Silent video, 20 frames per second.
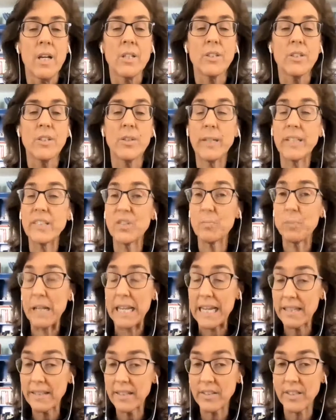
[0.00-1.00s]
To explain
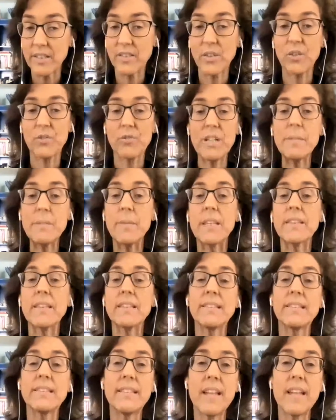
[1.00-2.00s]
their disagreement, the
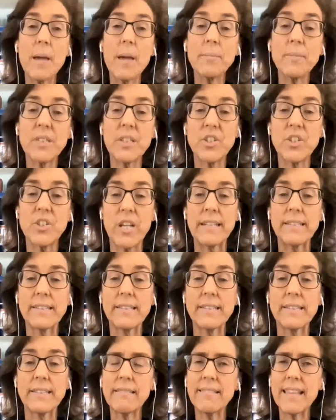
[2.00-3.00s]
Stam suggests
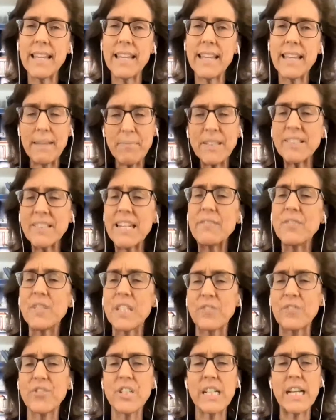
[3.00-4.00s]
that they must have
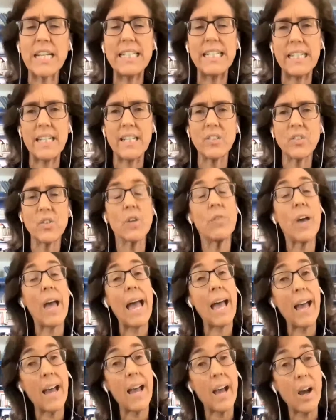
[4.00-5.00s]
different ideas of
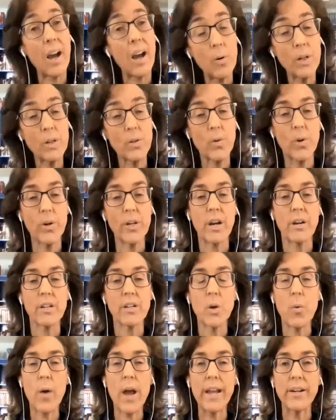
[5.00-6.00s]
how a courtyard
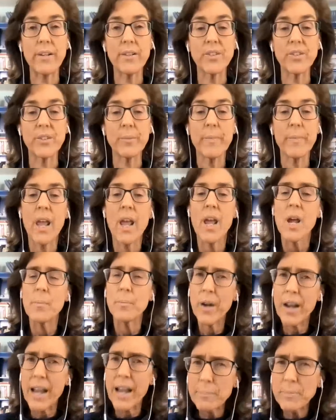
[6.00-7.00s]
acquires.
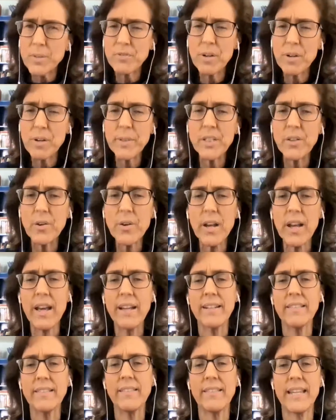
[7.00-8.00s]
Perhaps Rabbi
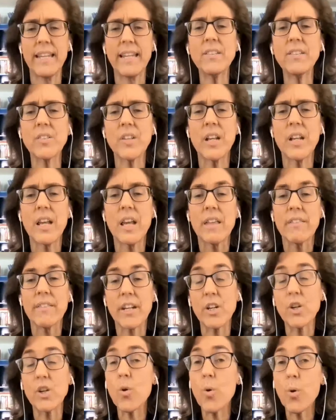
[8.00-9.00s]
Yochanan thinks that
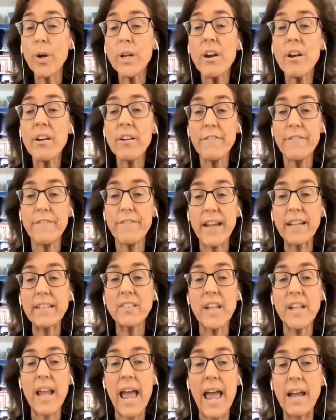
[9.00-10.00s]
a courtyard
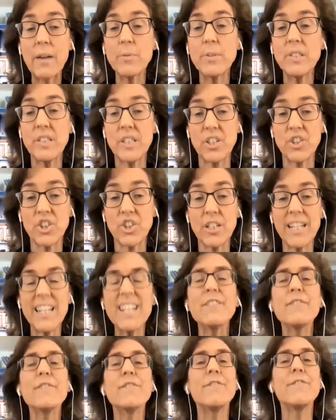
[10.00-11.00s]
affects acquisition in
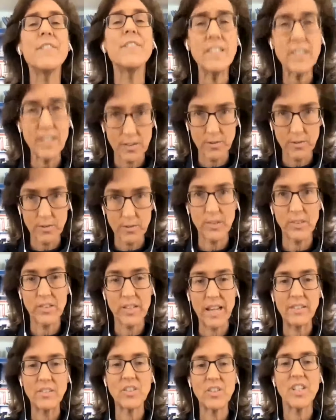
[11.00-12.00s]
a physical
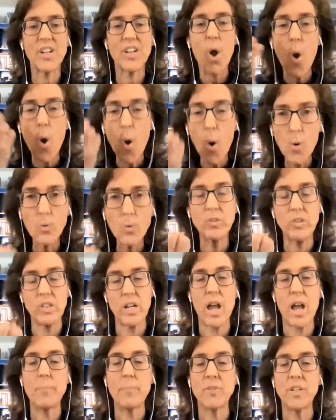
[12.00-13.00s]
sense. It holds an
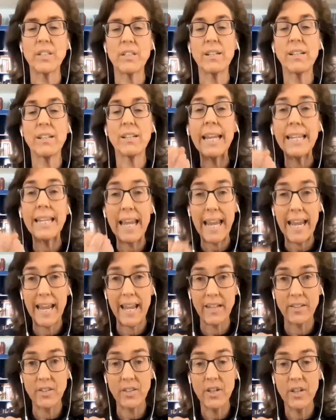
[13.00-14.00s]
object like a
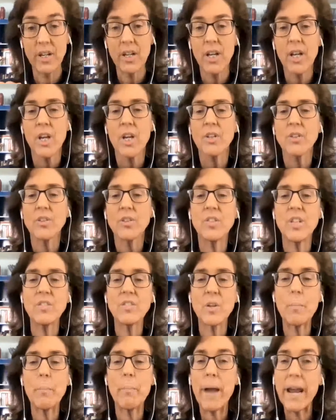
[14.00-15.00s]
hand. Since
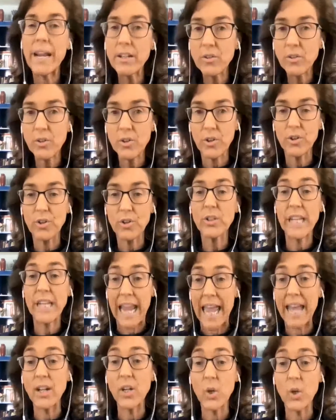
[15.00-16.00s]
a minor girl
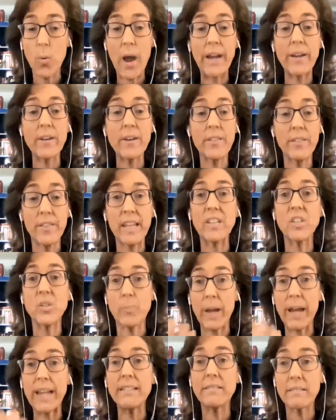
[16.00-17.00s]
can acquire things
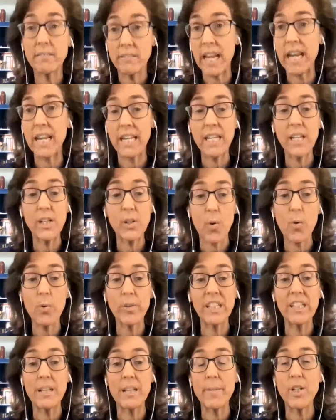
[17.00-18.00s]
by taking and
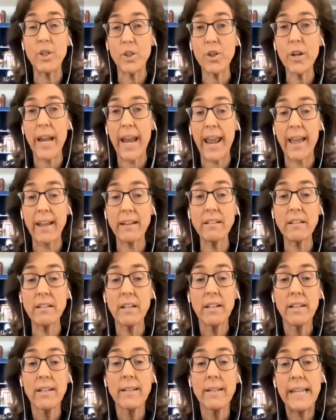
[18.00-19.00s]
holding them in her hand,
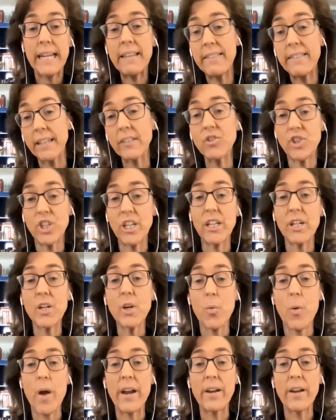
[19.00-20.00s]
he thinks she can
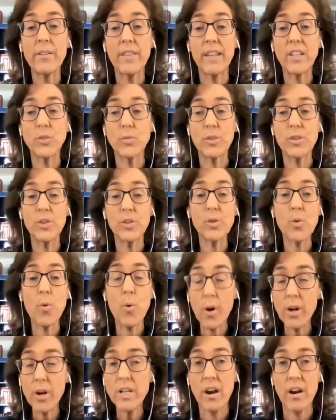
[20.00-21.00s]
acquire things with her
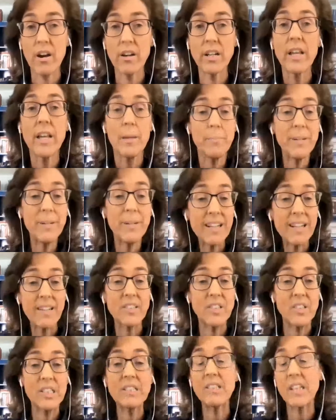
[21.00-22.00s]
courtyard because
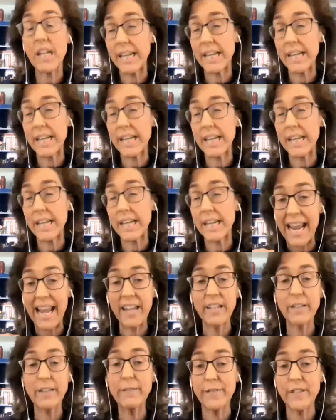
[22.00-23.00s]
it is like her hand.
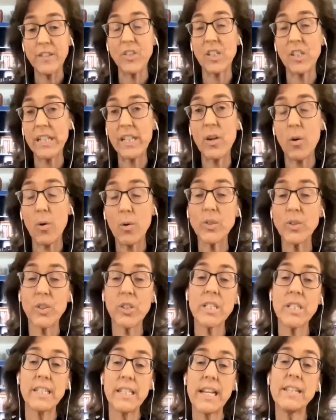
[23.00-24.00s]
It physically holds or
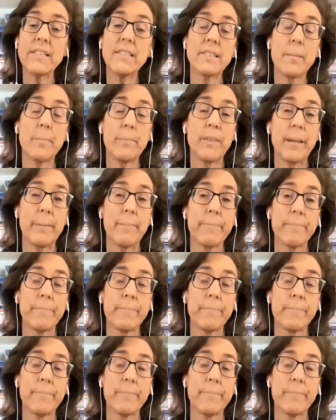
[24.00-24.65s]
contains something.